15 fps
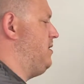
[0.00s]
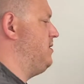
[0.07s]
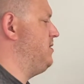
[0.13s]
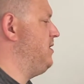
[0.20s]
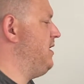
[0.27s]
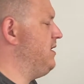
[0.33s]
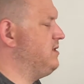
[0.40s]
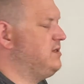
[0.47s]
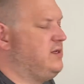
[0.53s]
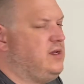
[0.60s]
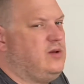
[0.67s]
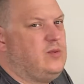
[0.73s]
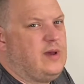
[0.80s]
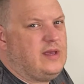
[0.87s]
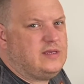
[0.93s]
So that's
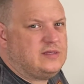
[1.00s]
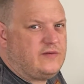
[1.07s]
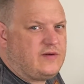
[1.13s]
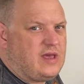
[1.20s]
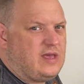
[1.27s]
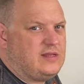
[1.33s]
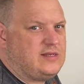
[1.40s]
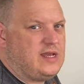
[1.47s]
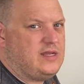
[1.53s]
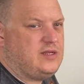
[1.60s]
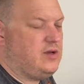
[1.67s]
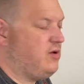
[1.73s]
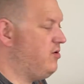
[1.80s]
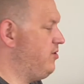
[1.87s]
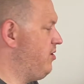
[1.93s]
two ways of getting data
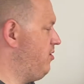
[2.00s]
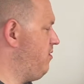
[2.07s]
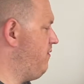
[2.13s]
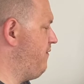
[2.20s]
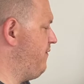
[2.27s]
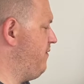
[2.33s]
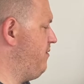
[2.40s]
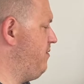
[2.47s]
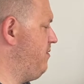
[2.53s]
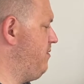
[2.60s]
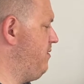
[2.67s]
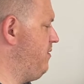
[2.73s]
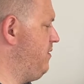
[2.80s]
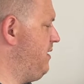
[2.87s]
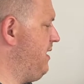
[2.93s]
on and off
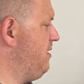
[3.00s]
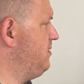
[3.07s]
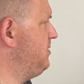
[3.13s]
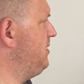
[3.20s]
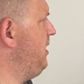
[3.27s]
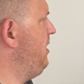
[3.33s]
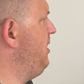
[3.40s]
the LC.